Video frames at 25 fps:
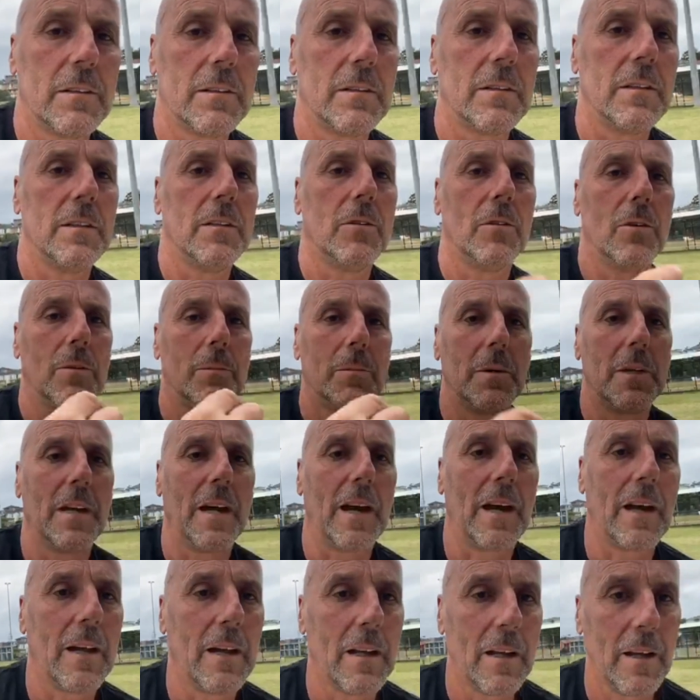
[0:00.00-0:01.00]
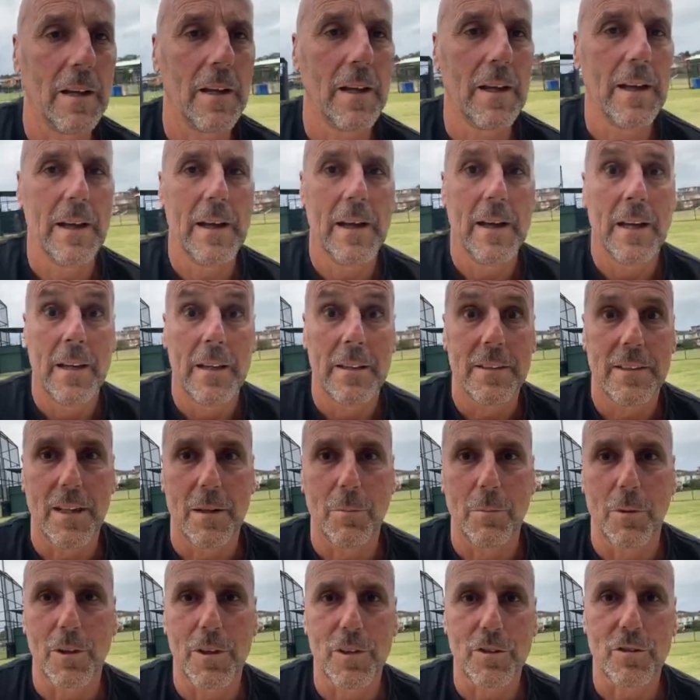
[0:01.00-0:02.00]
They're doing a bit of
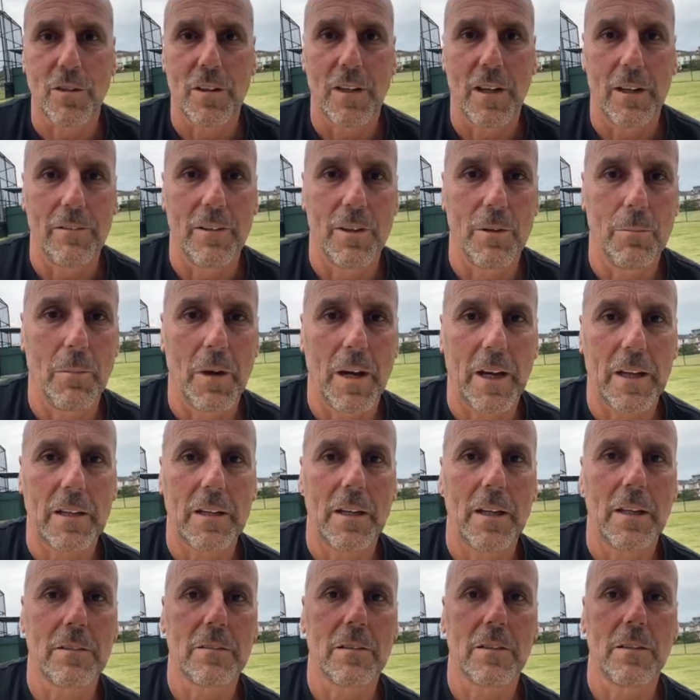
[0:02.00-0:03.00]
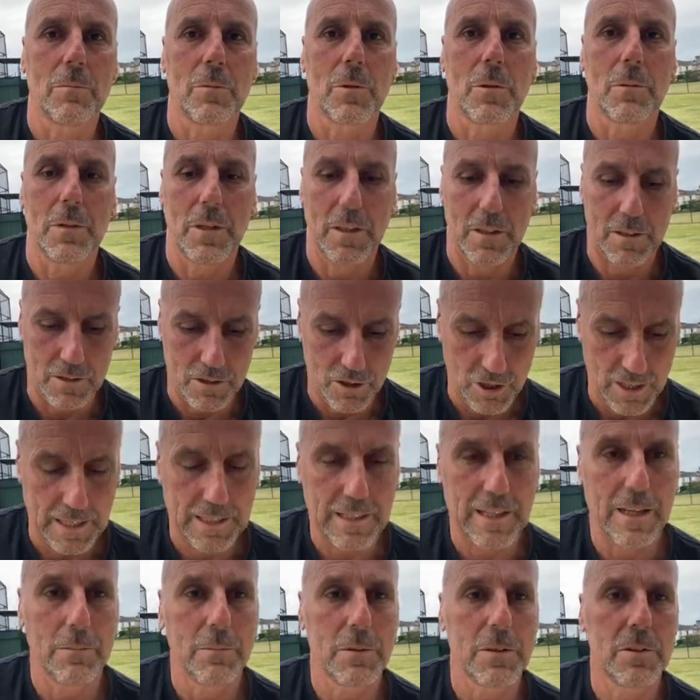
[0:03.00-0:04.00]
demolition over the back here, so you can probably hear the
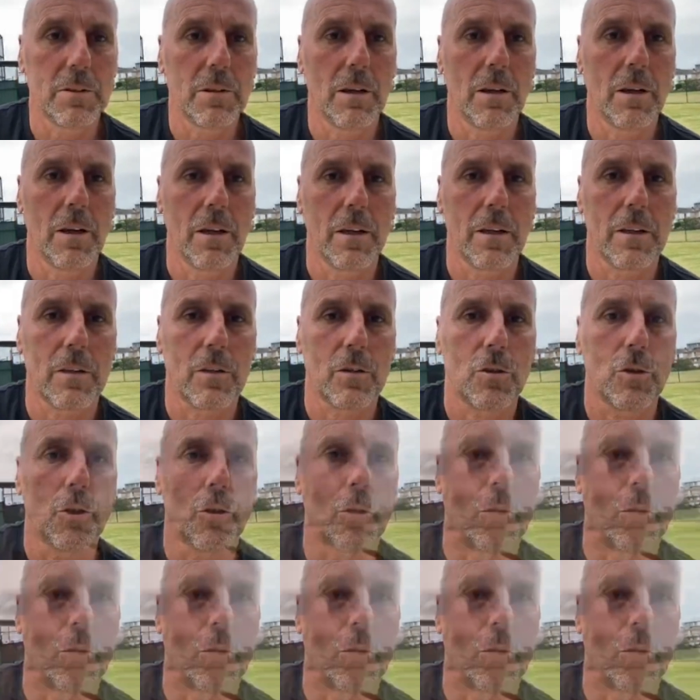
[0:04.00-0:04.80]
jackhammers. Cool. On